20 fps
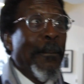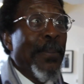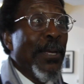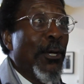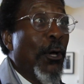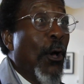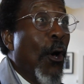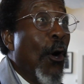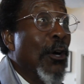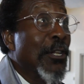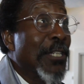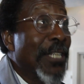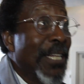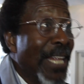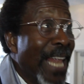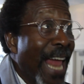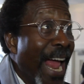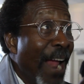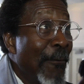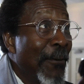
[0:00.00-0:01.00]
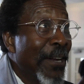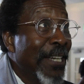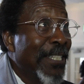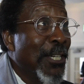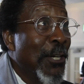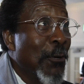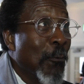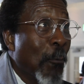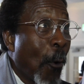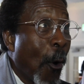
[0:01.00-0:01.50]
because
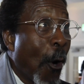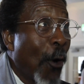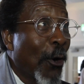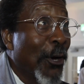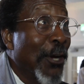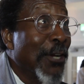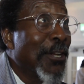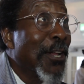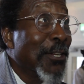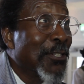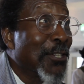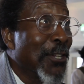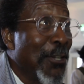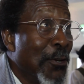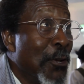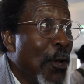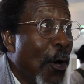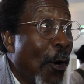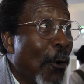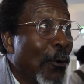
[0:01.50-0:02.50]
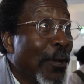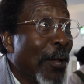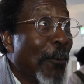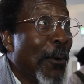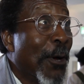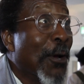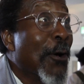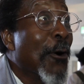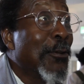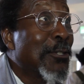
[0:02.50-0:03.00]
Larrington Walker doesn't know that
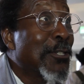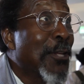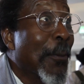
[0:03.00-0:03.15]
we're going to